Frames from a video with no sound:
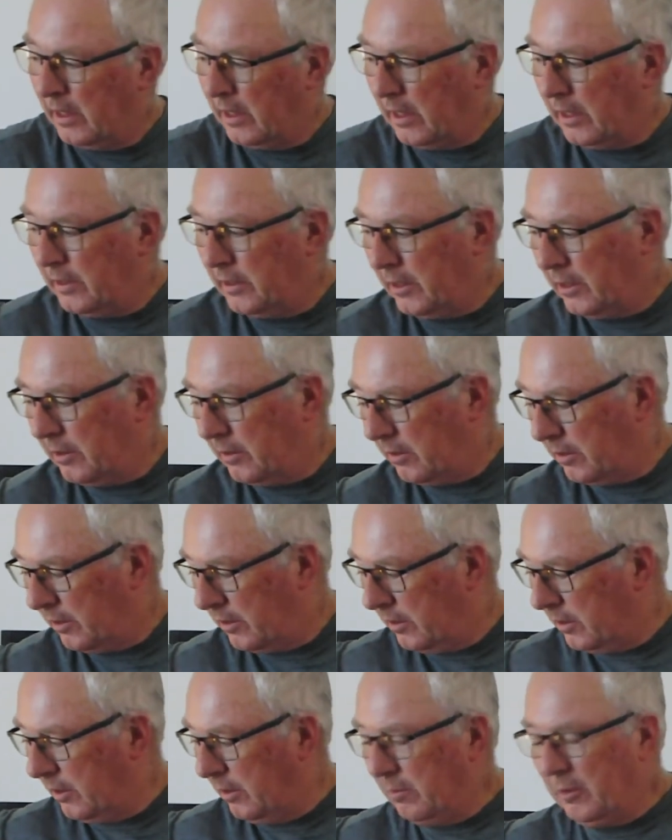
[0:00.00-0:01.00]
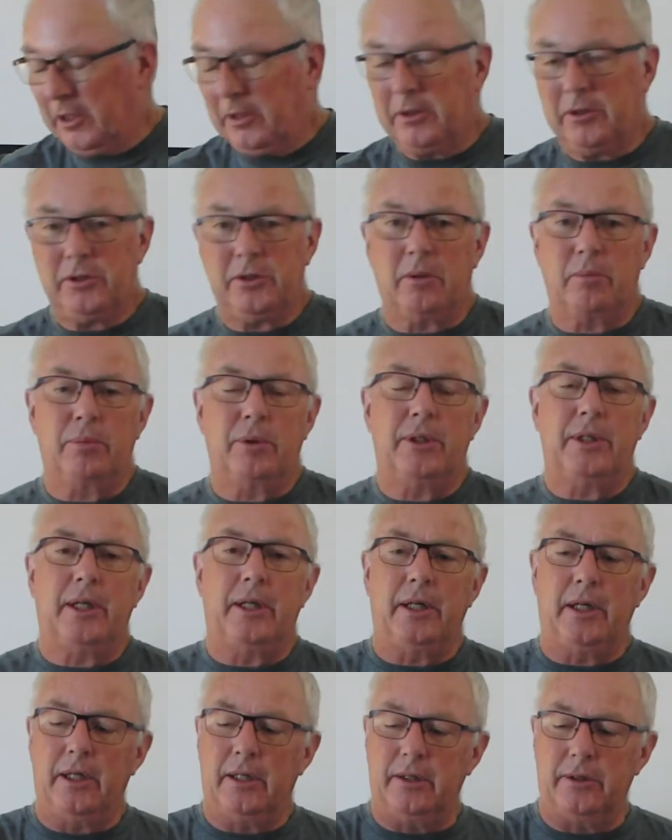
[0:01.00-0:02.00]
and then let me also play
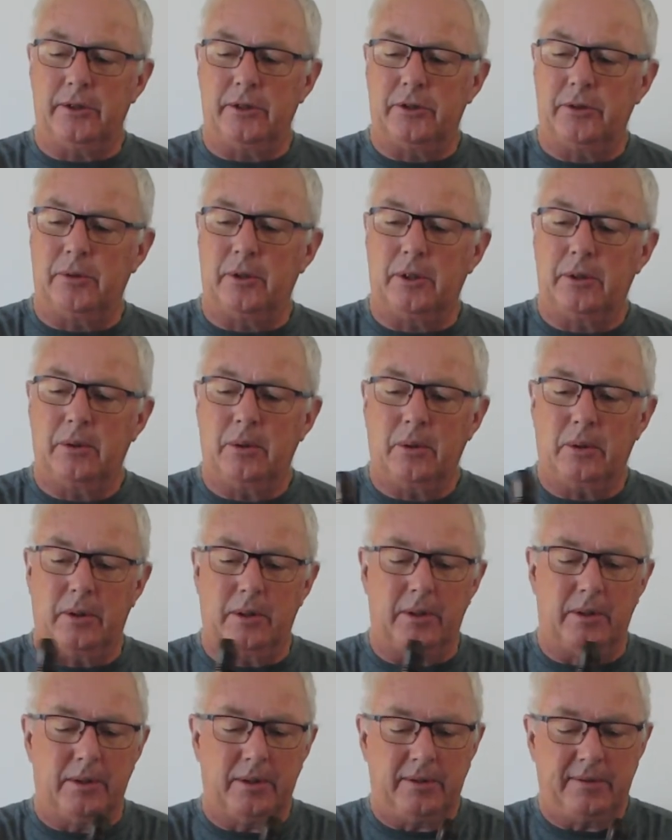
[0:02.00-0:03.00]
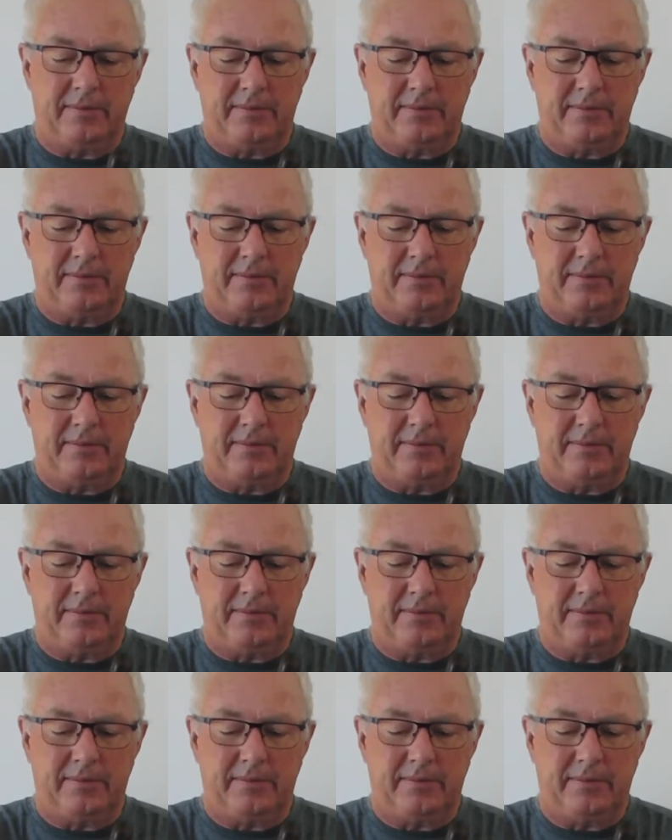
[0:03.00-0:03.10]
an A on this recorder.